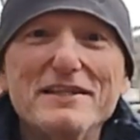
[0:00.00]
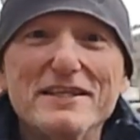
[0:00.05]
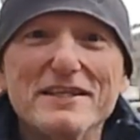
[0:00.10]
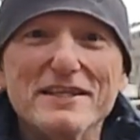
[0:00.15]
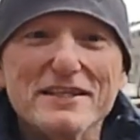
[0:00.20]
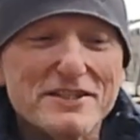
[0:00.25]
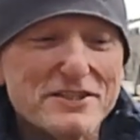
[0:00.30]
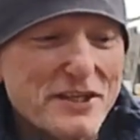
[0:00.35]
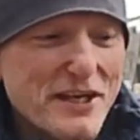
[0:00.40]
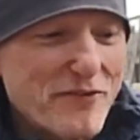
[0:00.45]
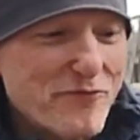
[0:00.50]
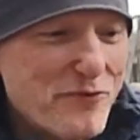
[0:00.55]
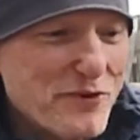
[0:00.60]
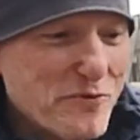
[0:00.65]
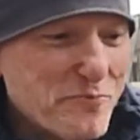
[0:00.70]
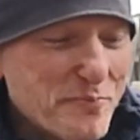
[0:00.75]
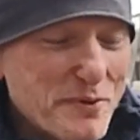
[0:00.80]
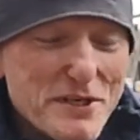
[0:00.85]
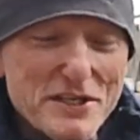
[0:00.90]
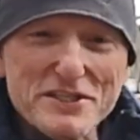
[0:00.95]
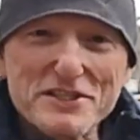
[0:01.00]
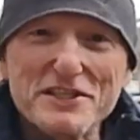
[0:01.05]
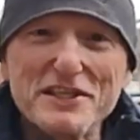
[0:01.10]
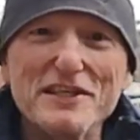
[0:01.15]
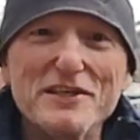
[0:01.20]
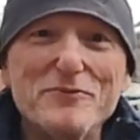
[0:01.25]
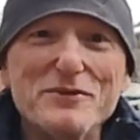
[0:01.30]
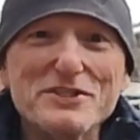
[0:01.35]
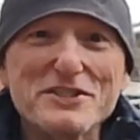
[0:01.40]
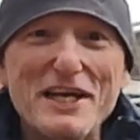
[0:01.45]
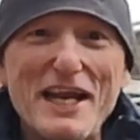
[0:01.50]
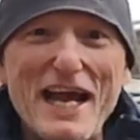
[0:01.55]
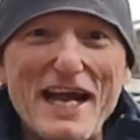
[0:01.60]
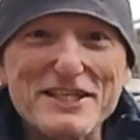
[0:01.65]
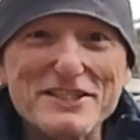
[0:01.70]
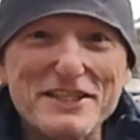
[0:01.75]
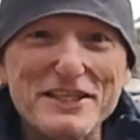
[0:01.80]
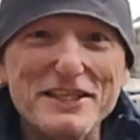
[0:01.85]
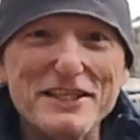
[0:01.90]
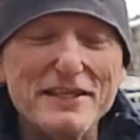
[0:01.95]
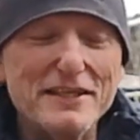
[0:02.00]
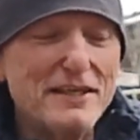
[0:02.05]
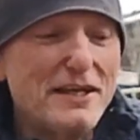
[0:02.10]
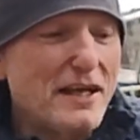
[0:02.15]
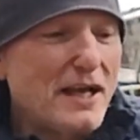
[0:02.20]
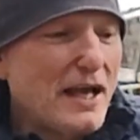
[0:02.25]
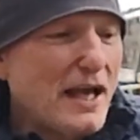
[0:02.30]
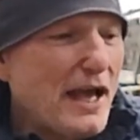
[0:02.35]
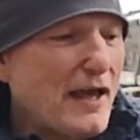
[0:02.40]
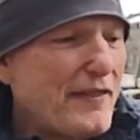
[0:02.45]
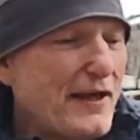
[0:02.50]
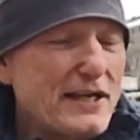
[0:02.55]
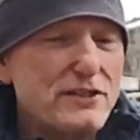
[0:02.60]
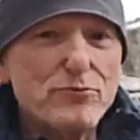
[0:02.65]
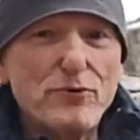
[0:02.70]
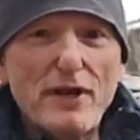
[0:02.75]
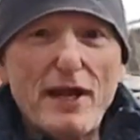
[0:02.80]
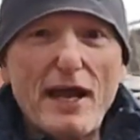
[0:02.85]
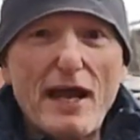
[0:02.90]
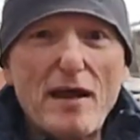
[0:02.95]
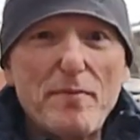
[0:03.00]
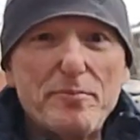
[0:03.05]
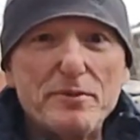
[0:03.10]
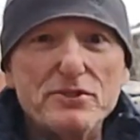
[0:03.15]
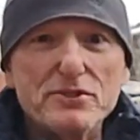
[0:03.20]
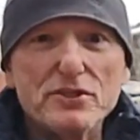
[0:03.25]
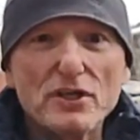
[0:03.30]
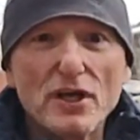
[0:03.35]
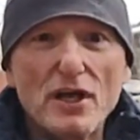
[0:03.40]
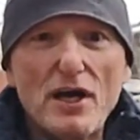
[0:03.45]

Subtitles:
discovery of penicillin was an accident, and that's what happens a